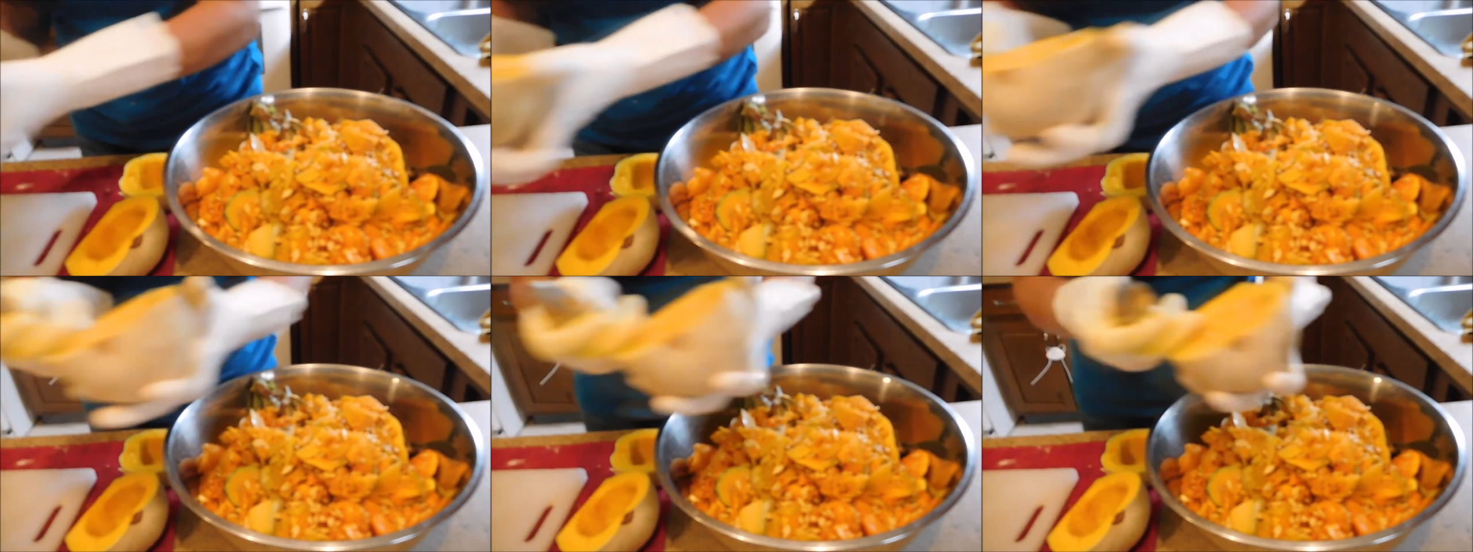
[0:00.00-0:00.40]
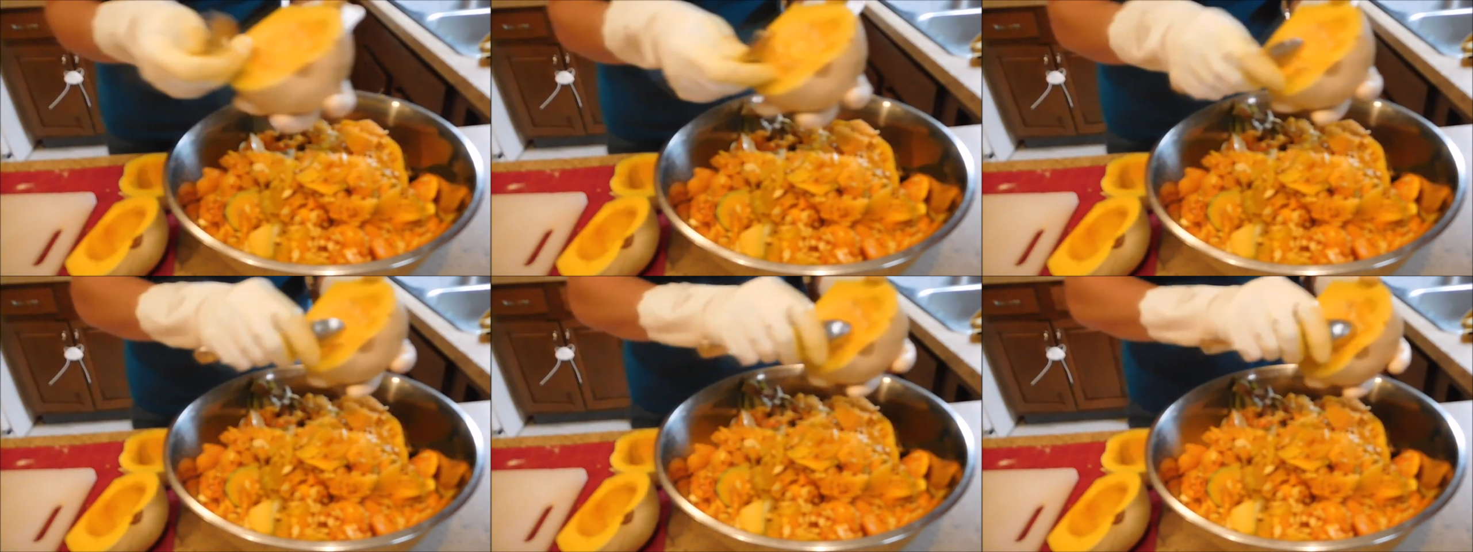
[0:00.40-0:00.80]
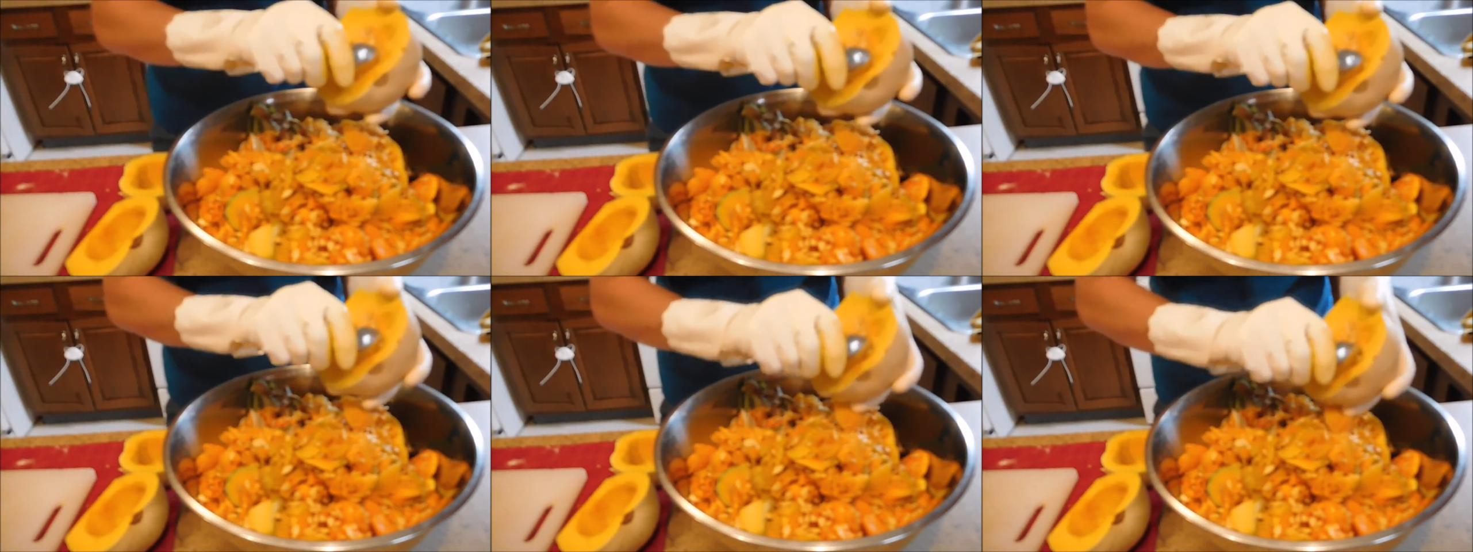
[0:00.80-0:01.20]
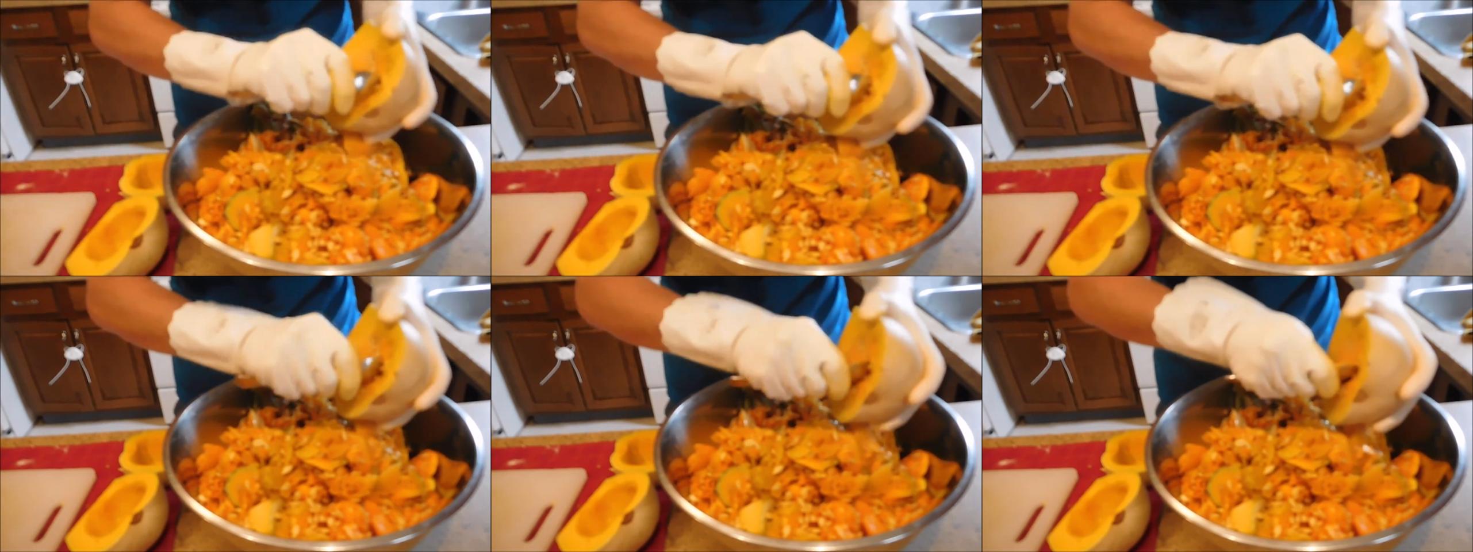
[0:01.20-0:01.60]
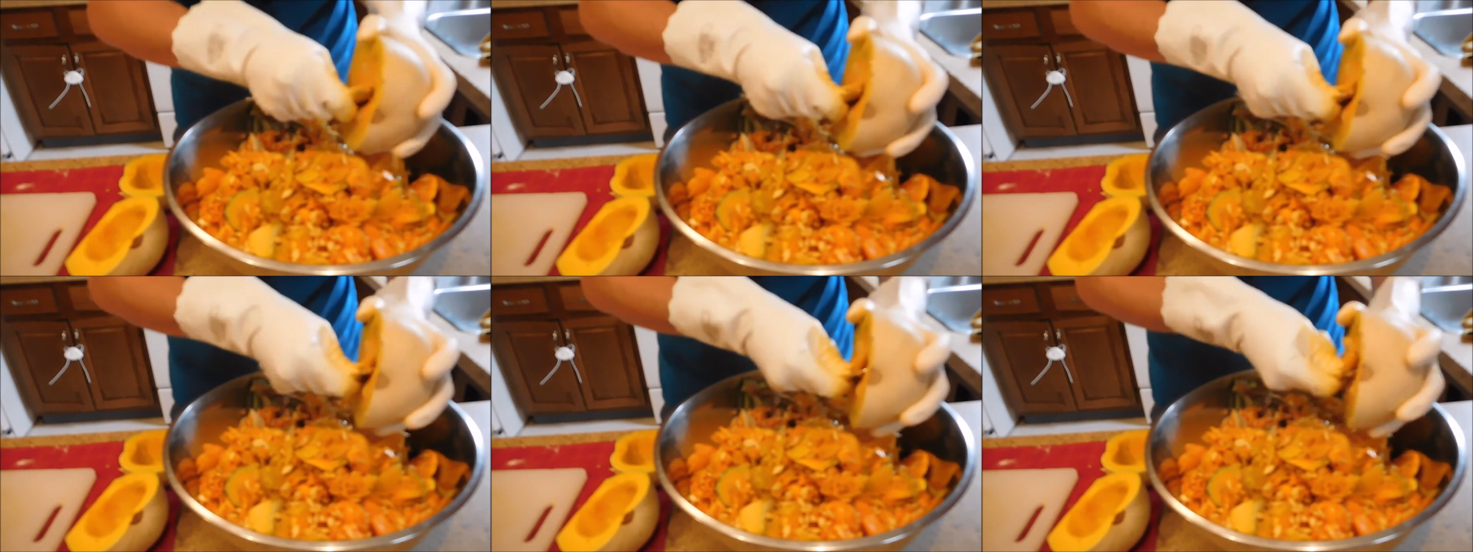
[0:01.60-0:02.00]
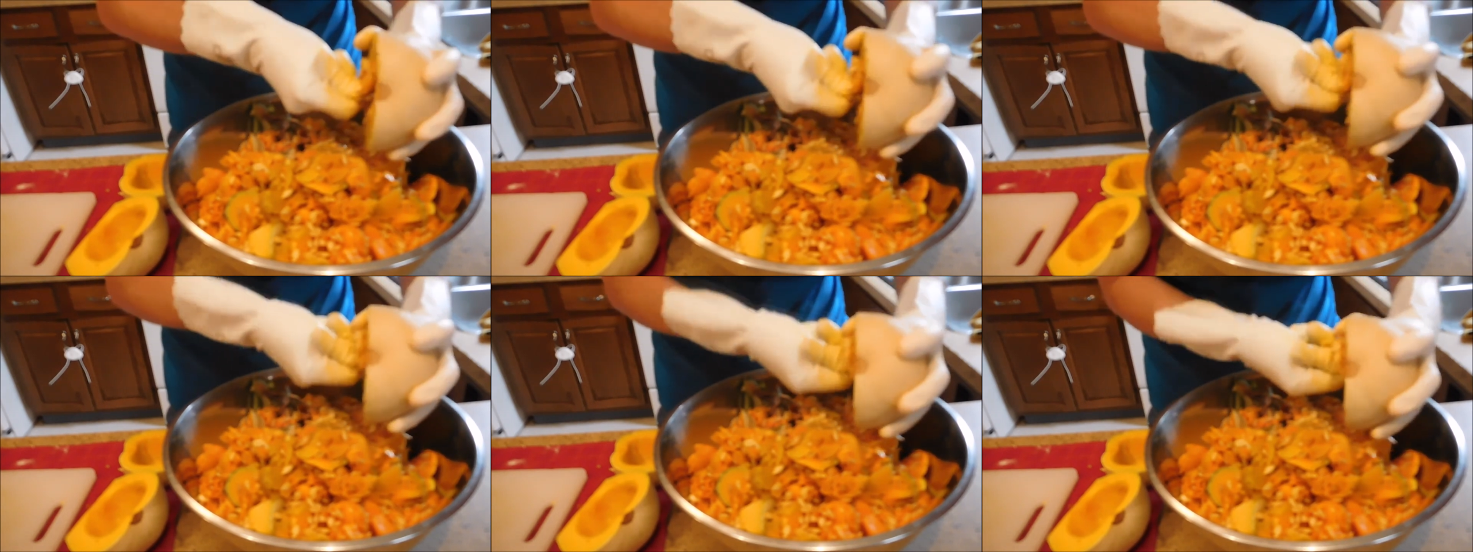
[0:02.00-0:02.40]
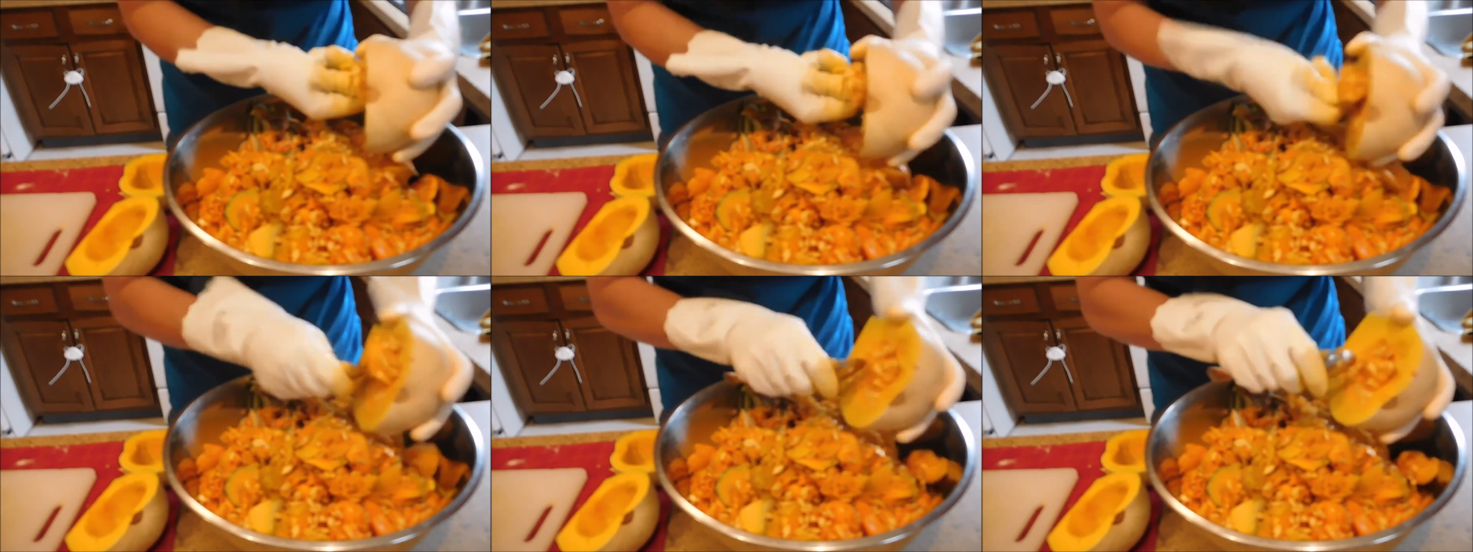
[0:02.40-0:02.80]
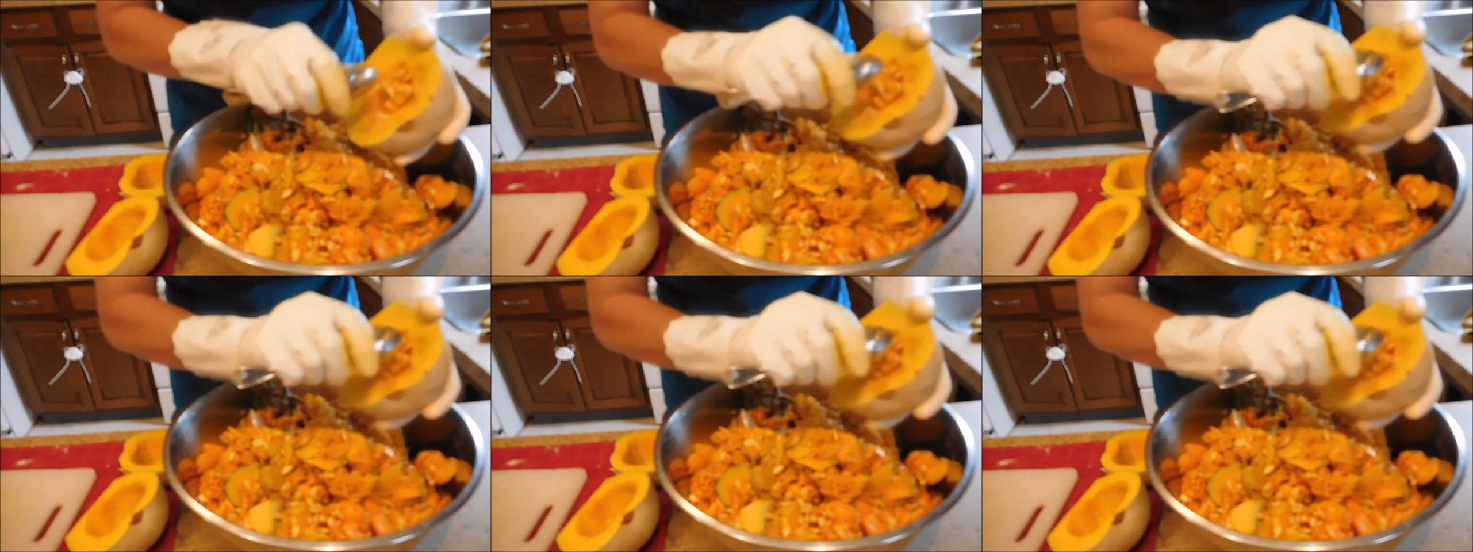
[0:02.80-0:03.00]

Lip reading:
Nobody's mouth can be seen.